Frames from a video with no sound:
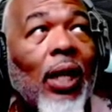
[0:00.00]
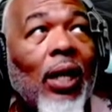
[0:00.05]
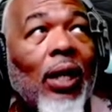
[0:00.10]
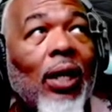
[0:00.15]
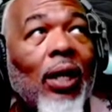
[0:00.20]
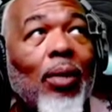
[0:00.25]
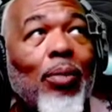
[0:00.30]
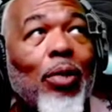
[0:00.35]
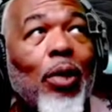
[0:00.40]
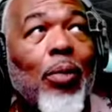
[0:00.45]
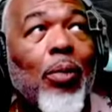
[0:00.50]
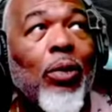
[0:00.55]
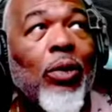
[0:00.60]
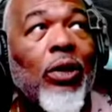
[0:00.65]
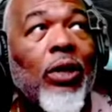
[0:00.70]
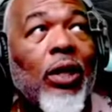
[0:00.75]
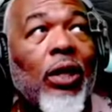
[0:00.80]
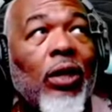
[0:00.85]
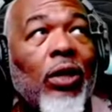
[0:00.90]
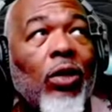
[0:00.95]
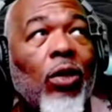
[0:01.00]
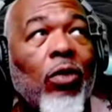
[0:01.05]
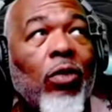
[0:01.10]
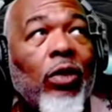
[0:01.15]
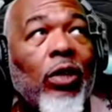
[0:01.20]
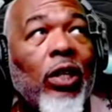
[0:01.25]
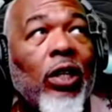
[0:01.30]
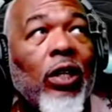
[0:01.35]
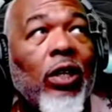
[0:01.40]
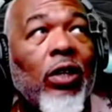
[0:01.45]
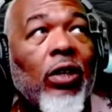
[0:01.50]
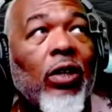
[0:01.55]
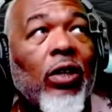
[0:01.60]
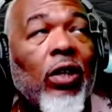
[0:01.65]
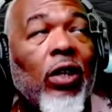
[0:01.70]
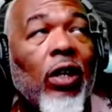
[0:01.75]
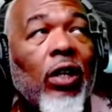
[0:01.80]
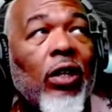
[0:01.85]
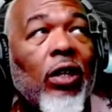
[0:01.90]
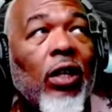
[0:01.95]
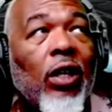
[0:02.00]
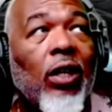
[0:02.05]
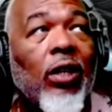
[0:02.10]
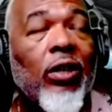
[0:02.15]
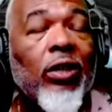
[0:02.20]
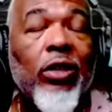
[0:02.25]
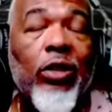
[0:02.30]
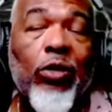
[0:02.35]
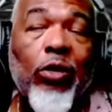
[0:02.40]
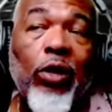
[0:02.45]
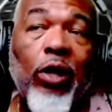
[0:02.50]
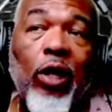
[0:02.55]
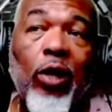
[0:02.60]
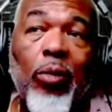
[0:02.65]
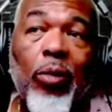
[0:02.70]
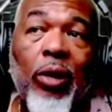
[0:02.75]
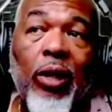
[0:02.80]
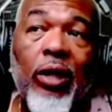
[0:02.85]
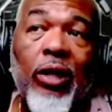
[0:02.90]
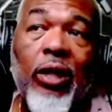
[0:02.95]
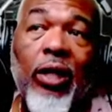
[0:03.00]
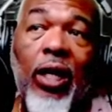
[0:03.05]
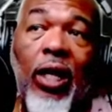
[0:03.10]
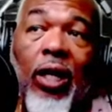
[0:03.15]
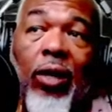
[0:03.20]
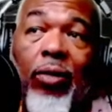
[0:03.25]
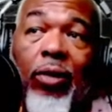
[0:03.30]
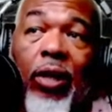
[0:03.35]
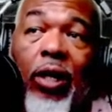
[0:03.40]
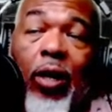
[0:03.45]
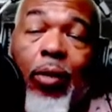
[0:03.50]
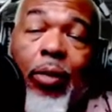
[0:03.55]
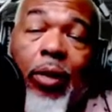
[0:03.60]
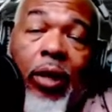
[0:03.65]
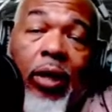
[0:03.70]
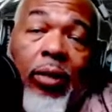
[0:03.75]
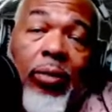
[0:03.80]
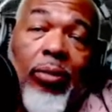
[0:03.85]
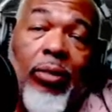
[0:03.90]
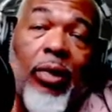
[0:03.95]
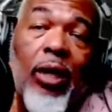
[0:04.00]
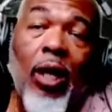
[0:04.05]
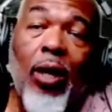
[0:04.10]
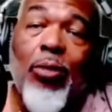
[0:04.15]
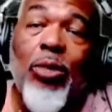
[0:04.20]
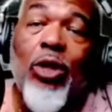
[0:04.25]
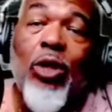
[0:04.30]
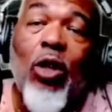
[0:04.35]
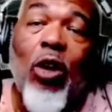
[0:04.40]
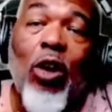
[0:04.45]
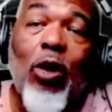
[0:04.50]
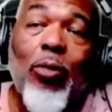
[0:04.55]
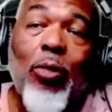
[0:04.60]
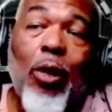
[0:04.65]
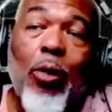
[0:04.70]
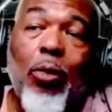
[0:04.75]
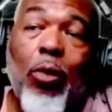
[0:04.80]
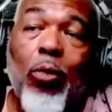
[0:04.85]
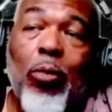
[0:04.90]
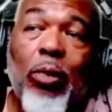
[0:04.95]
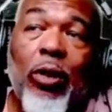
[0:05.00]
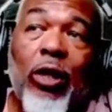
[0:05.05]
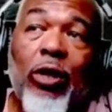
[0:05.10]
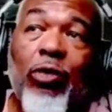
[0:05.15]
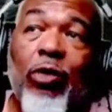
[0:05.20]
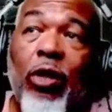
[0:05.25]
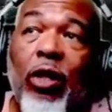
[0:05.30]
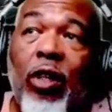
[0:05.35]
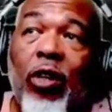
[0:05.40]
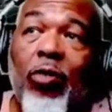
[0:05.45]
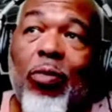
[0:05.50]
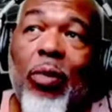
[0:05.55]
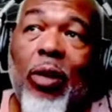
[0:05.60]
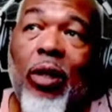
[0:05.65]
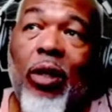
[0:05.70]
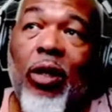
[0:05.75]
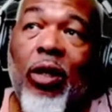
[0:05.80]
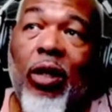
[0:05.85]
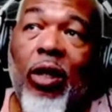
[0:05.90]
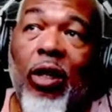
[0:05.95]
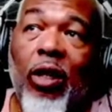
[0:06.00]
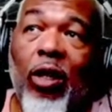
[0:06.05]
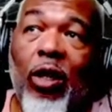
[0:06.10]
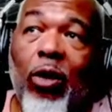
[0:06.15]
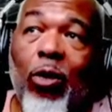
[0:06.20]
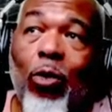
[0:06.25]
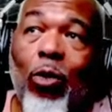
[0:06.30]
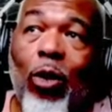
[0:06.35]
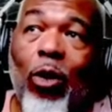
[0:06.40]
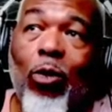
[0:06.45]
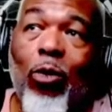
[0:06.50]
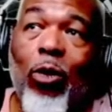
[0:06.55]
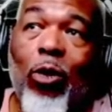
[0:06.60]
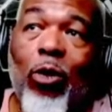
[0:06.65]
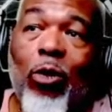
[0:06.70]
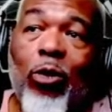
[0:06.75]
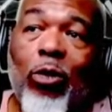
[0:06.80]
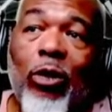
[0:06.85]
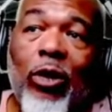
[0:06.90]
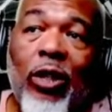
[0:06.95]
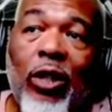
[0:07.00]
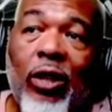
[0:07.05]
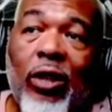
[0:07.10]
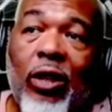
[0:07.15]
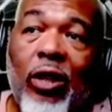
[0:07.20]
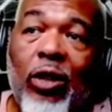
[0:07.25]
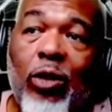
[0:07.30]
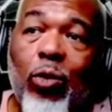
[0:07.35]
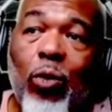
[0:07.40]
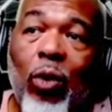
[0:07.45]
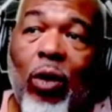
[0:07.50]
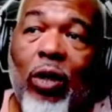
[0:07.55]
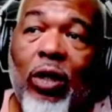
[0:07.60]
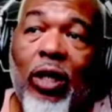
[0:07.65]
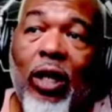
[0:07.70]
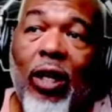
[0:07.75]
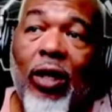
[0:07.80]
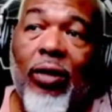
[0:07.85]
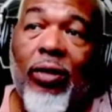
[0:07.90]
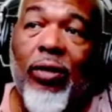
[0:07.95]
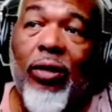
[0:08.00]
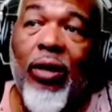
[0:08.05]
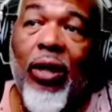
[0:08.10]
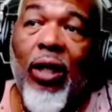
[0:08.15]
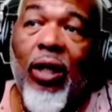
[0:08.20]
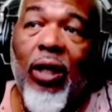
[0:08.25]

uh, I got people sitting over there on, on a stream, and it's not even coming up. I'm sorry, people, please forgive me. We will get this worked out,